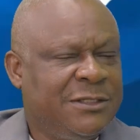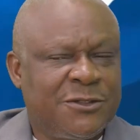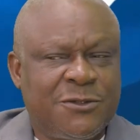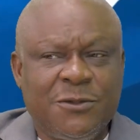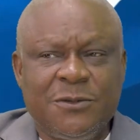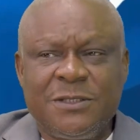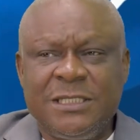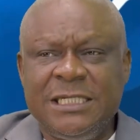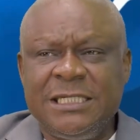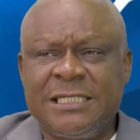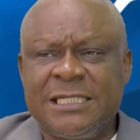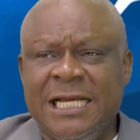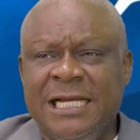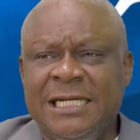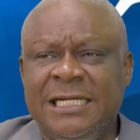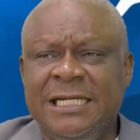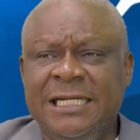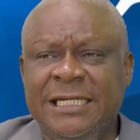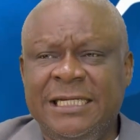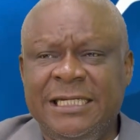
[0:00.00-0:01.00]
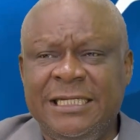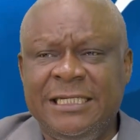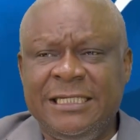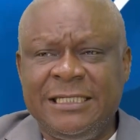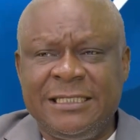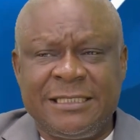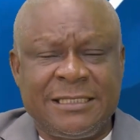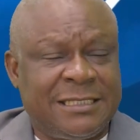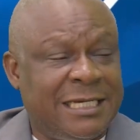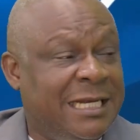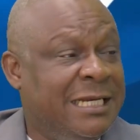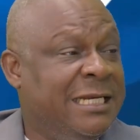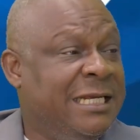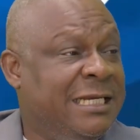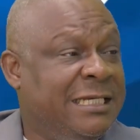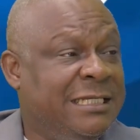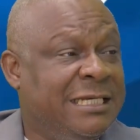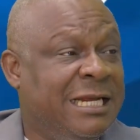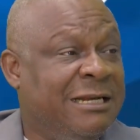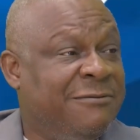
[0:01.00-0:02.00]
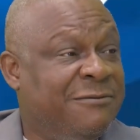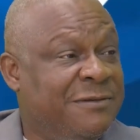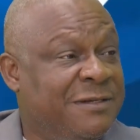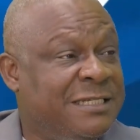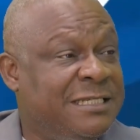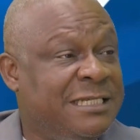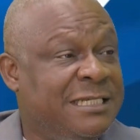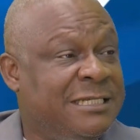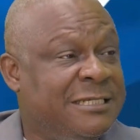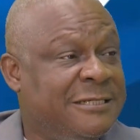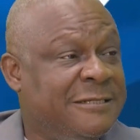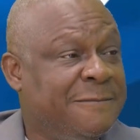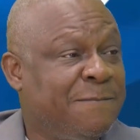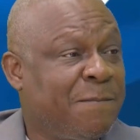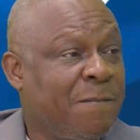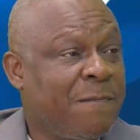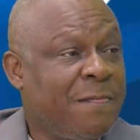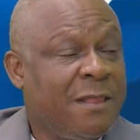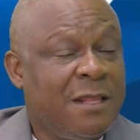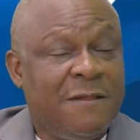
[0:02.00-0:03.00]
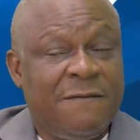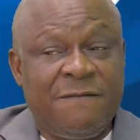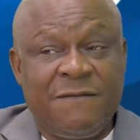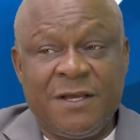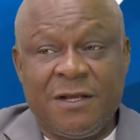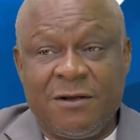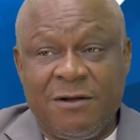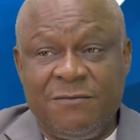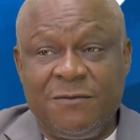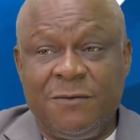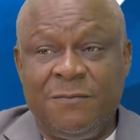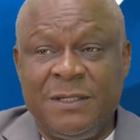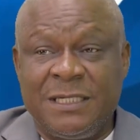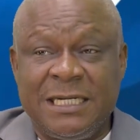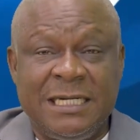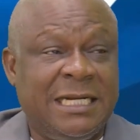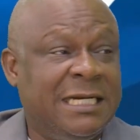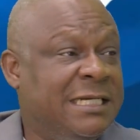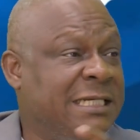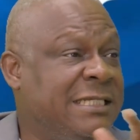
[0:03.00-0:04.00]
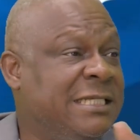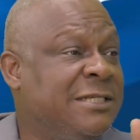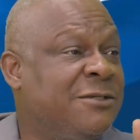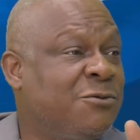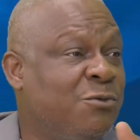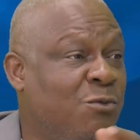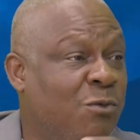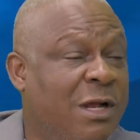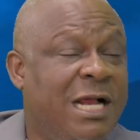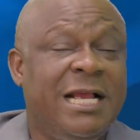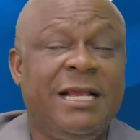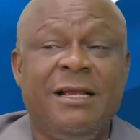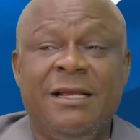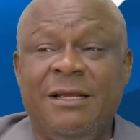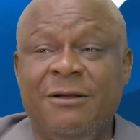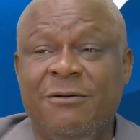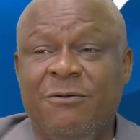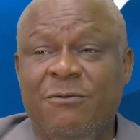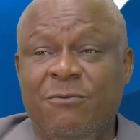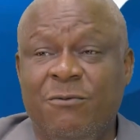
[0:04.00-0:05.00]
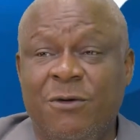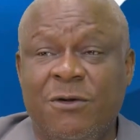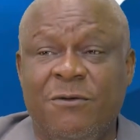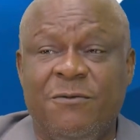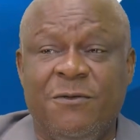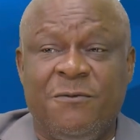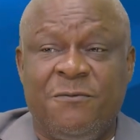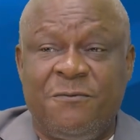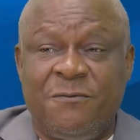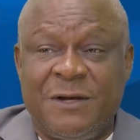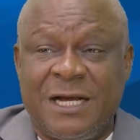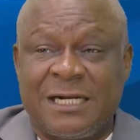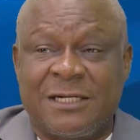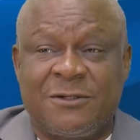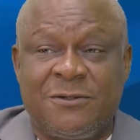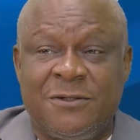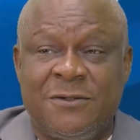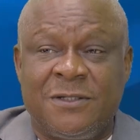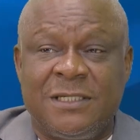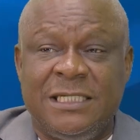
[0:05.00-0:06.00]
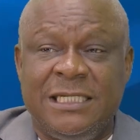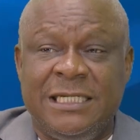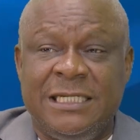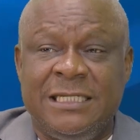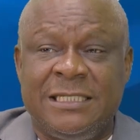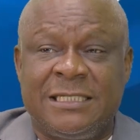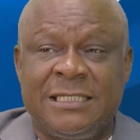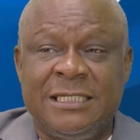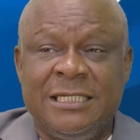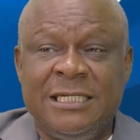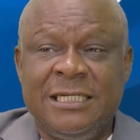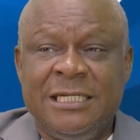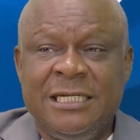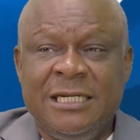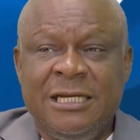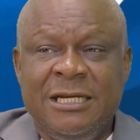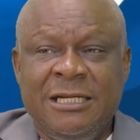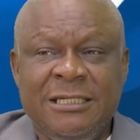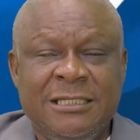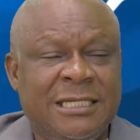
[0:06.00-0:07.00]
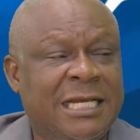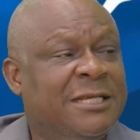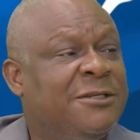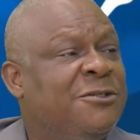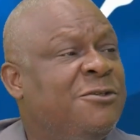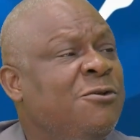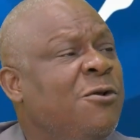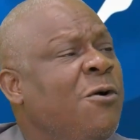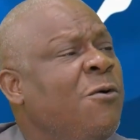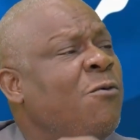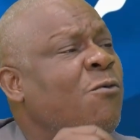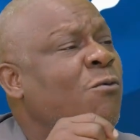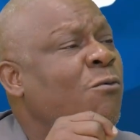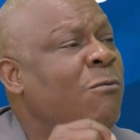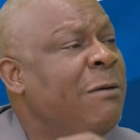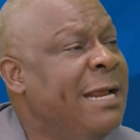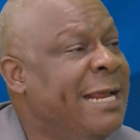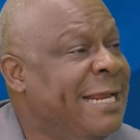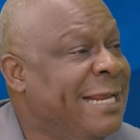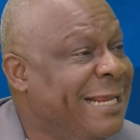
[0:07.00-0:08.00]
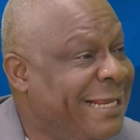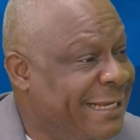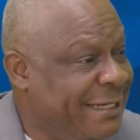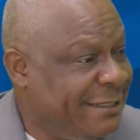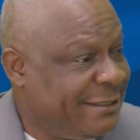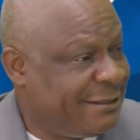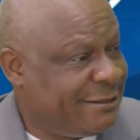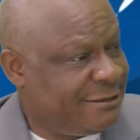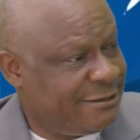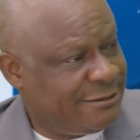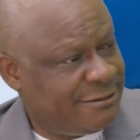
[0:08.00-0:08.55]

So these are the challenge that faces the government. And this is why one of the factors is there's no way